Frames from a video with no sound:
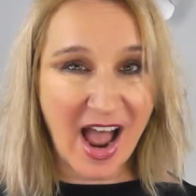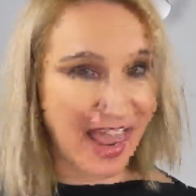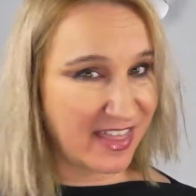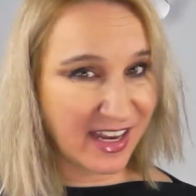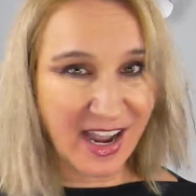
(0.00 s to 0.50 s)

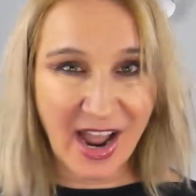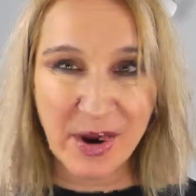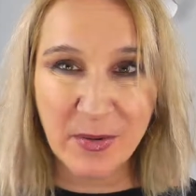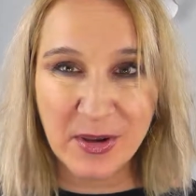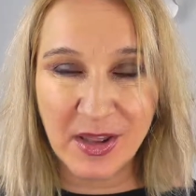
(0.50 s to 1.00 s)
I think
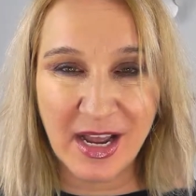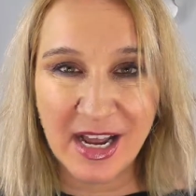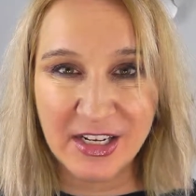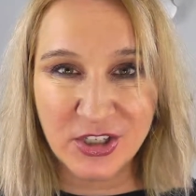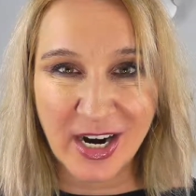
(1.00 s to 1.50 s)
I
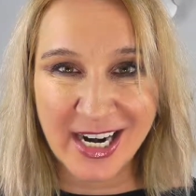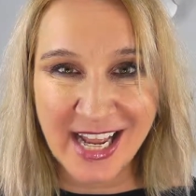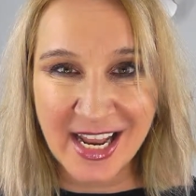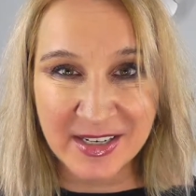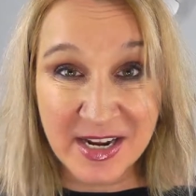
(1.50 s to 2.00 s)
will try it
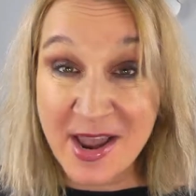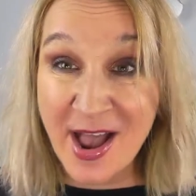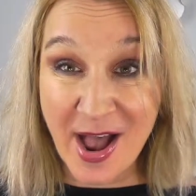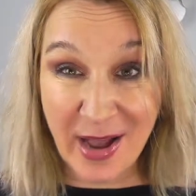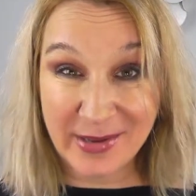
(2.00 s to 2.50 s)
again.
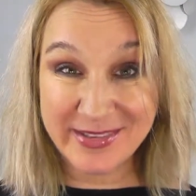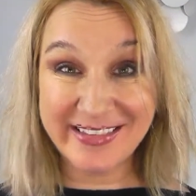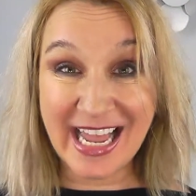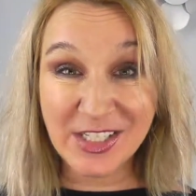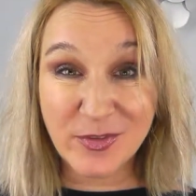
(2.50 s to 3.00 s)

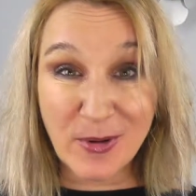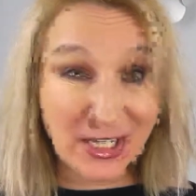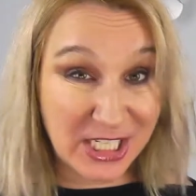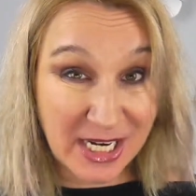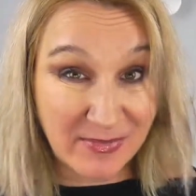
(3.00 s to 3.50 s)
Thanks for watching.